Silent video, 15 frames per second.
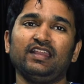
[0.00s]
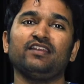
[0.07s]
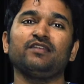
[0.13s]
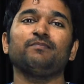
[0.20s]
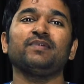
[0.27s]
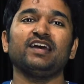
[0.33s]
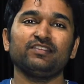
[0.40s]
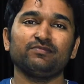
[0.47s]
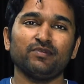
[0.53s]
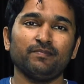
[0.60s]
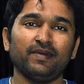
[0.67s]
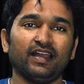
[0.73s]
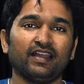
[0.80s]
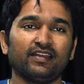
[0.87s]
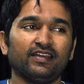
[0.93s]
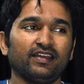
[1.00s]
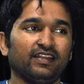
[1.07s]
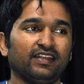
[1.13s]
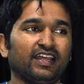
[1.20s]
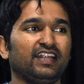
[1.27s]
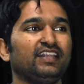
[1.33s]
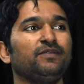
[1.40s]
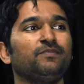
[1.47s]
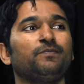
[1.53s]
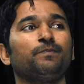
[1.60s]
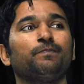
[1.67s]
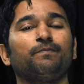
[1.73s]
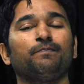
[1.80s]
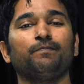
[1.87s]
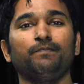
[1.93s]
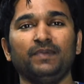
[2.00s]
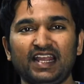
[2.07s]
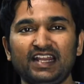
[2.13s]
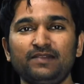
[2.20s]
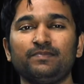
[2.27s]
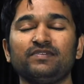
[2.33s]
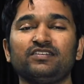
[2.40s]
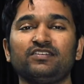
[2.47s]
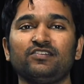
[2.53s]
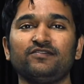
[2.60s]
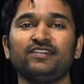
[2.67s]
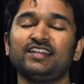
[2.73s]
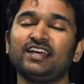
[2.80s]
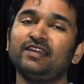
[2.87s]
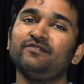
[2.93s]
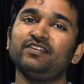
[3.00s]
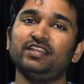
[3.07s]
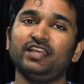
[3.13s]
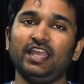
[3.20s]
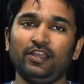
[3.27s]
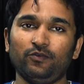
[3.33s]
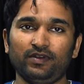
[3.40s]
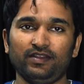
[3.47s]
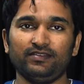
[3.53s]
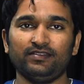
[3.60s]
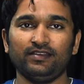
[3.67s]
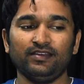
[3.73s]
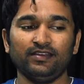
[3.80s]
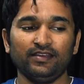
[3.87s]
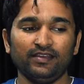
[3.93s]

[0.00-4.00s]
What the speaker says: replies me back 99% of the time with accuracy.